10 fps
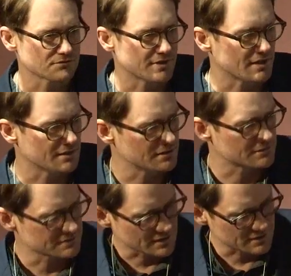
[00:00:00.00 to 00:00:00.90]
of that,
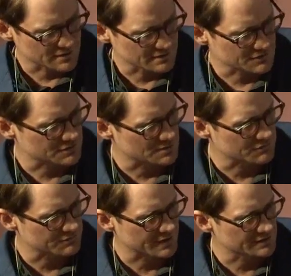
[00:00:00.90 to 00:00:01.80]
it's not going to have the same
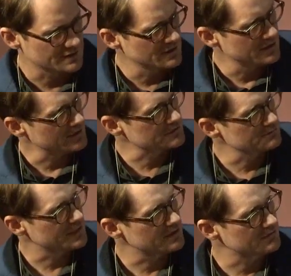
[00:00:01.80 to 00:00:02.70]
effect as
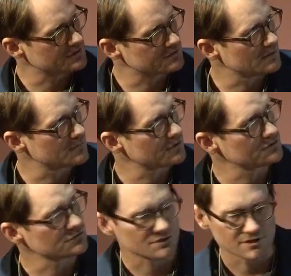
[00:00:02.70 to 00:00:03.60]
many of these
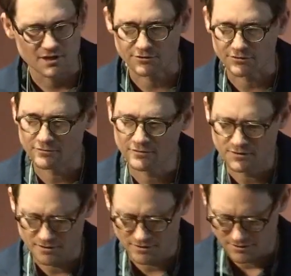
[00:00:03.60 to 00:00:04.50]
chemicals together.
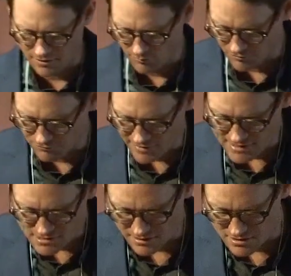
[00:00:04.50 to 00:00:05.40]
And what
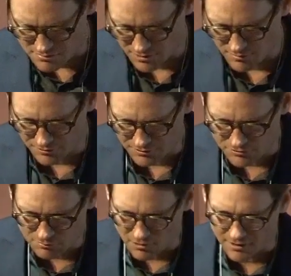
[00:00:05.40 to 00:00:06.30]
fascinates me about
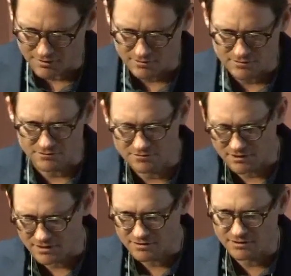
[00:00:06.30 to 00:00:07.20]
this plant is this
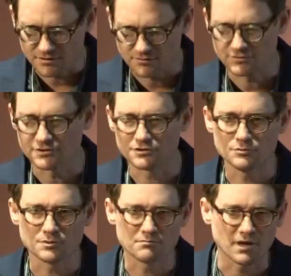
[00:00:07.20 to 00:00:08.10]
idea of, in the
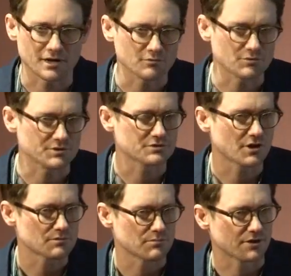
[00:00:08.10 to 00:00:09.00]
human body, when we
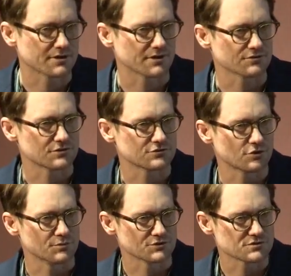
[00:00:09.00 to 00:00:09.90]
talk about health, is
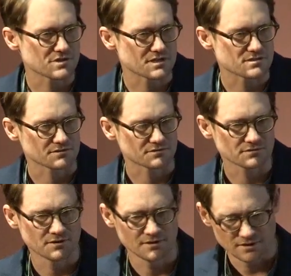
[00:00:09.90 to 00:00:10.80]
homeostasis.
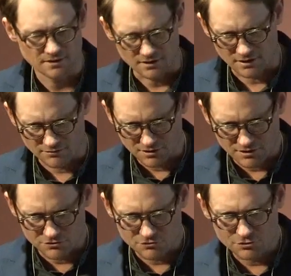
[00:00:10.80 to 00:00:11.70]
And even
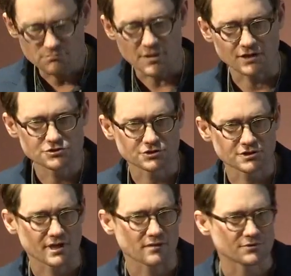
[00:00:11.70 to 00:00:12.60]
these two major
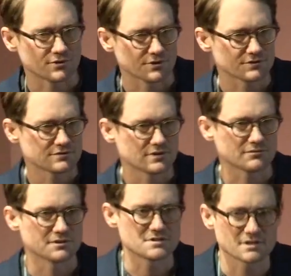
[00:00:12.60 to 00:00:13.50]
cannabinoids that
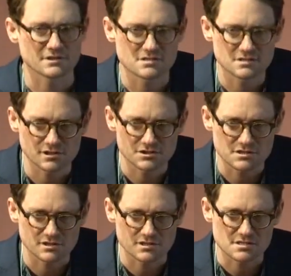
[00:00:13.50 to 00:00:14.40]
we discussed,
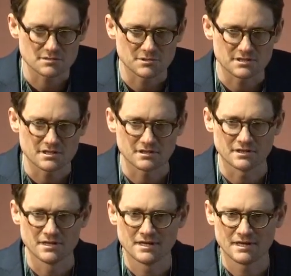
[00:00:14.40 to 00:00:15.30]
THC and
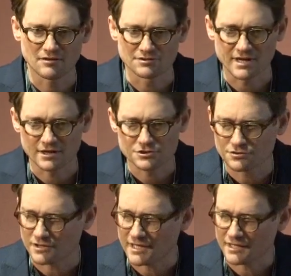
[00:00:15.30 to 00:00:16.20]
CBD, have a
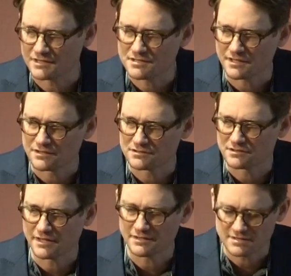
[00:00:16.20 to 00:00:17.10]
natural
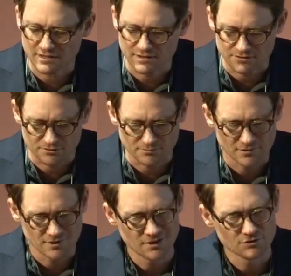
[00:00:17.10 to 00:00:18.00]
antagonism.
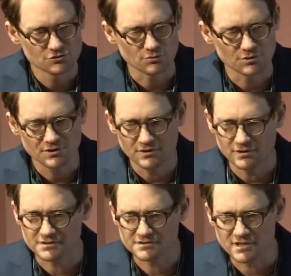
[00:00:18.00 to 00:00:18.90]
So within
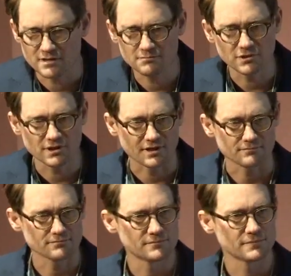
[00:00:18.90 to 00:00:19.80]
the same
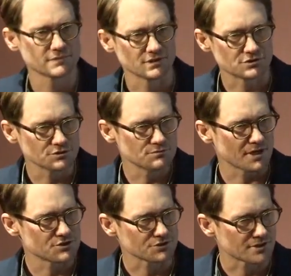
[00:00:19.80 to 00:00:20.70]
plant, the two
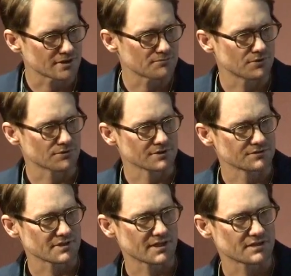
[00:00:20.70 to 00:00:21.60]
major
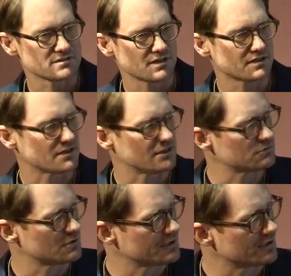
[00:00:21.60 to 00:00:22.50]
components antagonize
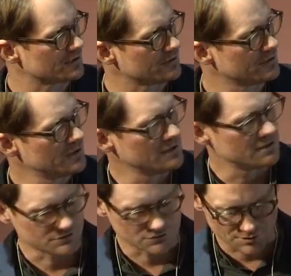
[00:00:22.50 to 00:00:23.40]
one another.
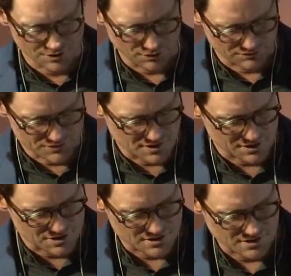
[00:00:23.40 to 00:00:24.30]
And so we know of
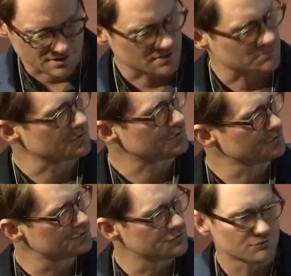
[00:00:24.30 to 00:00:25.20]
THC that it can
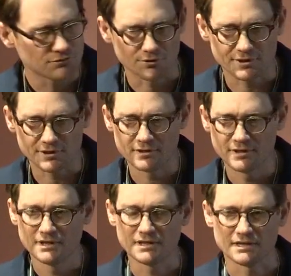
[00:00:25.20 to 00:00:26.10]
produce euphoria.
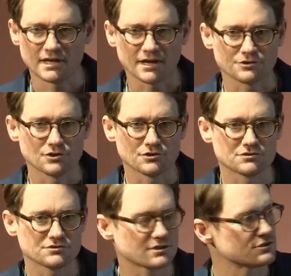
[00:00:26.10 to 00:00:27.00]
In higher
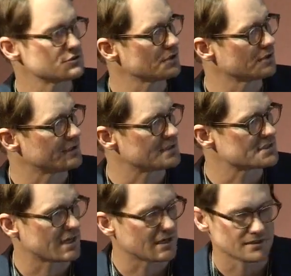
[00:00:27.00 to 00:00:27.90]
doses, it can trigger
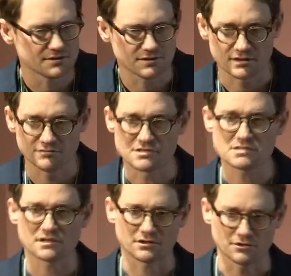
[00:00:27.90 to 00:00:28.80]
anxiety and even
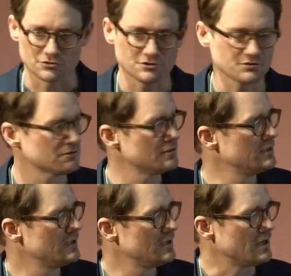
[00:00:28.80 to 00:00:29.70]
psychosis,
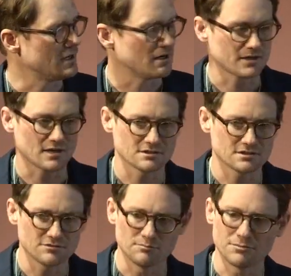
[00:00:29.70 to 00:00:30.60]

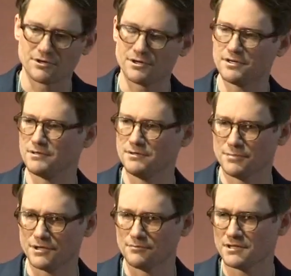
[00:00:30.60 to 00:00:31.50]
cognitive
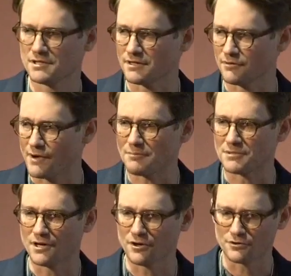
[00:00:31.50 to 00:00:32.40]
impairment, and a
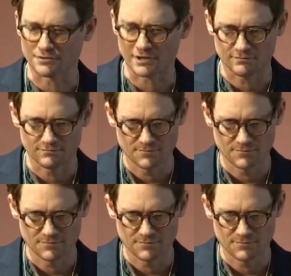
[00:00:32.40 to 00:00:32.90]
rapid heart rate.